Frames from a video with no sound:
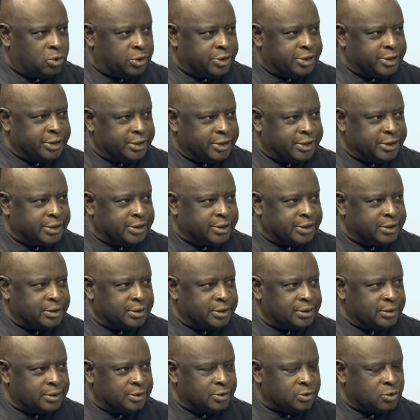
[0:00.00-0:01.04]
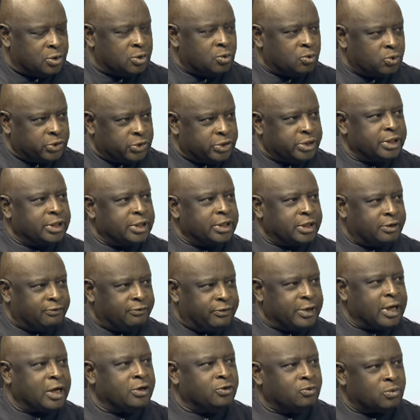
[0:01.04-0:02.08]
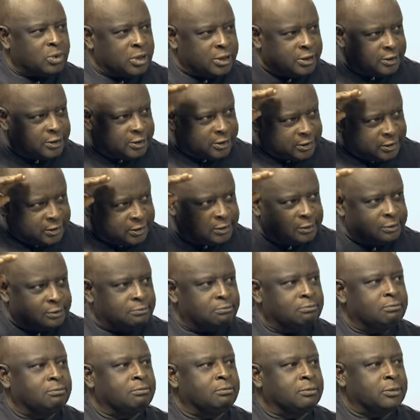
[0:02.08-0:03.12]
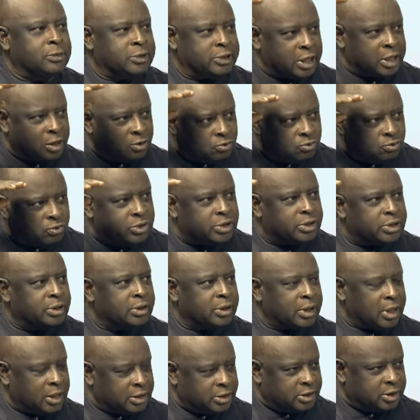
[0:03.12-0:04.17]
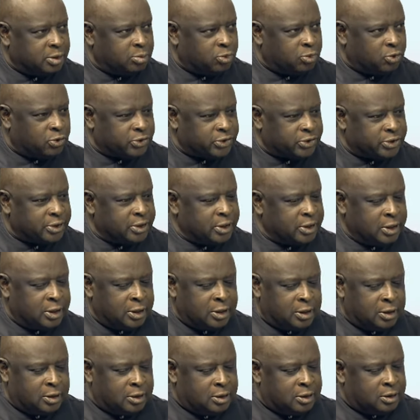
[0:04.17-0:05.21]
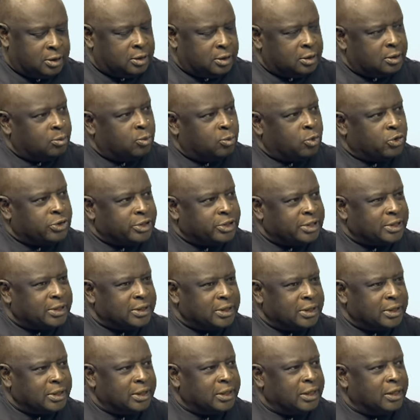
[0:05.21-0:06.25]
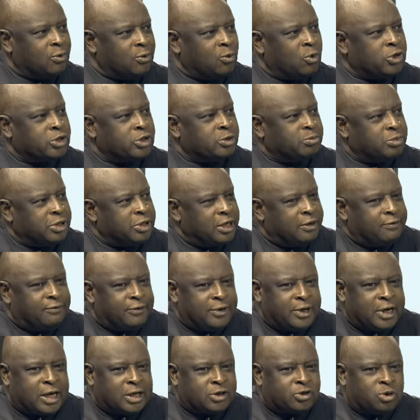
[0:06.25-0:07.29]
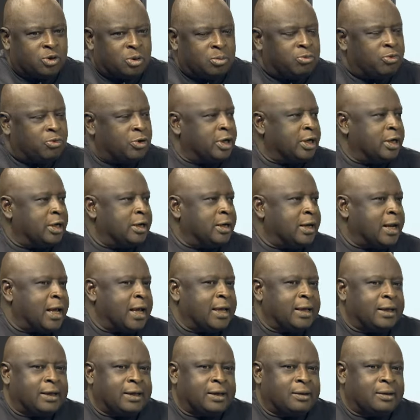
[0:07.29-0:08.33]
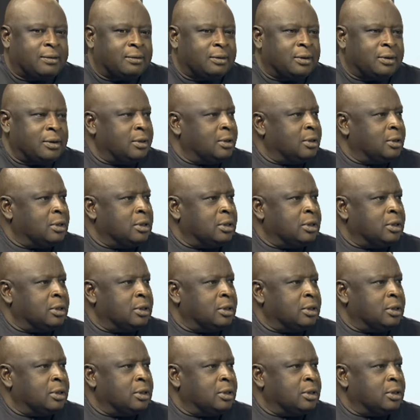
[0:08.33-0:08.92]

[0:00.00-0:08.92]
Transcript: to do what he did. So he will still give that one the salute as the boss. But he was behaving at some point like